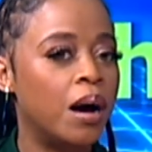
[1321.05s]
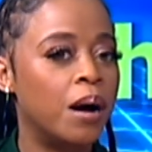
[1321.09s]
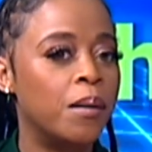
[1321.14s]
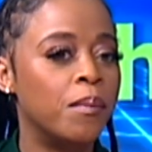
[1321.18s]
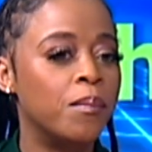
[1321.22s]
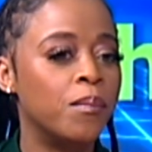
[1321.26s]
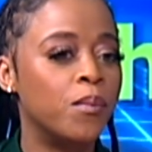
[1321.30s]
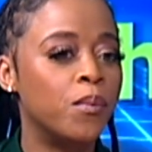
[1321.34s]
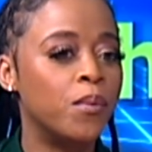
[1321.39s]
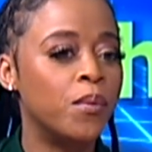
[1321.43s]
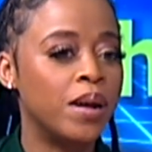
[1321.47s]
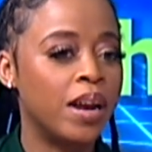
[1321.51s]

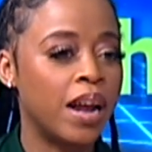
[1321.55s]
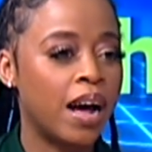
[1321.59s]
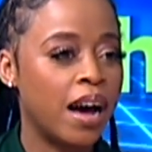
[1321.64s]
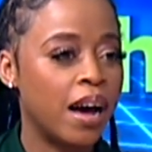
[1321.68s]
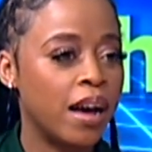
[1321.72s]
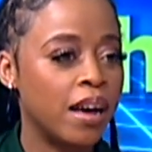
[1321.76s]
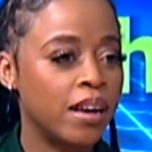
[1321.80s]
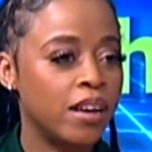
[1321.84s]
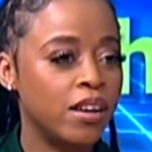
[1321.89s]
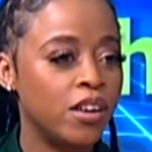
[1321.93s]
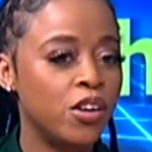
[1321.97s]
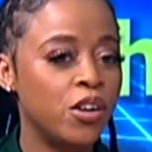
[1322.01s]
When
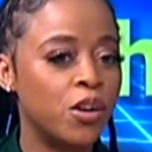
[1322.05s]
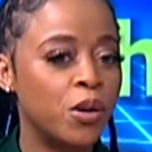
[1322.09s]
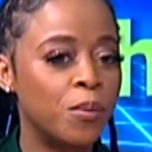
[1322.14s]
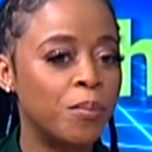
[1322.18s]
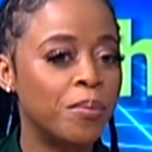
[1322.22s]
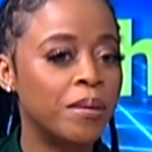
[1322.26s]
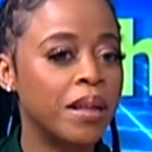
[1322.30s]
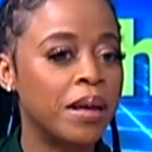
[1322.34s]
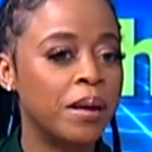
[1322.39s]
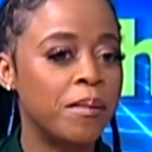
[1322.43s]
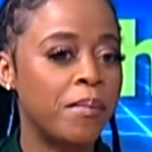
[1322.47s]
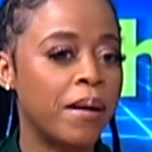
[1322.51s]
I,
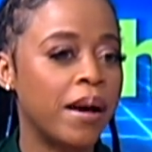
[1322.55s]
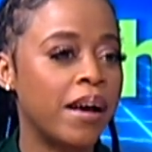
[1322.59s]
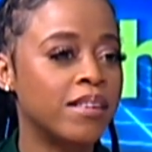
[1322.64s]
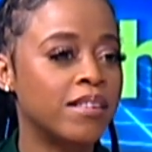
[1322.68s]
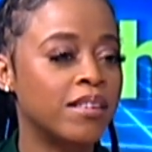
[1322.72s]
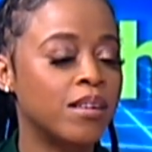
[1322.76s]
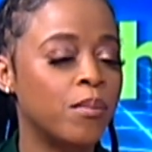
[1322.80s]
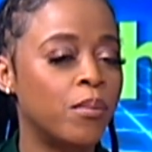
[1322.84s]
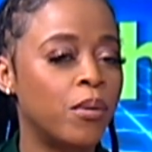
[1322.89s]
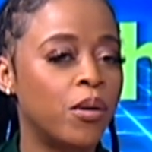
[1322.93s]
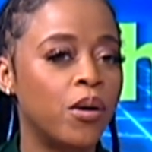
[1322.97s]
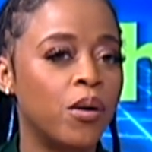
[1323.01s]
played
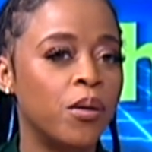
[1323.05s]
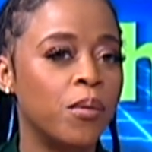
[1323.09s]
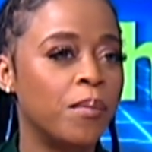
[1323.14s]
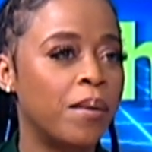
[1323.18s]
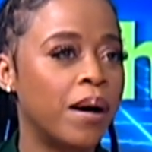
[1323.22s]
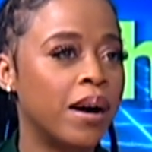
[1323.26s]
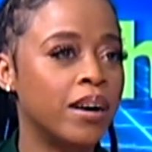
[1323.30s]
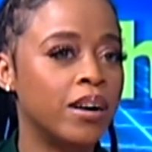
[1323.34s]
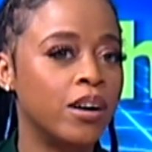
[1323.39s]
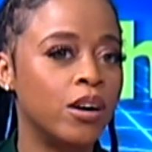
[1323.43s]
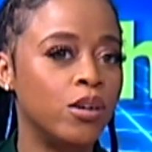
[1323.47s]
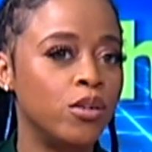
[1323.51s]
basketball,
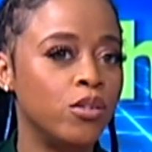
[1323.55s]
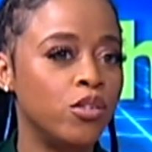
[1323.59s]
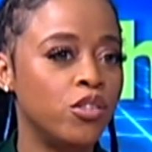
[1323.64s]
my coach,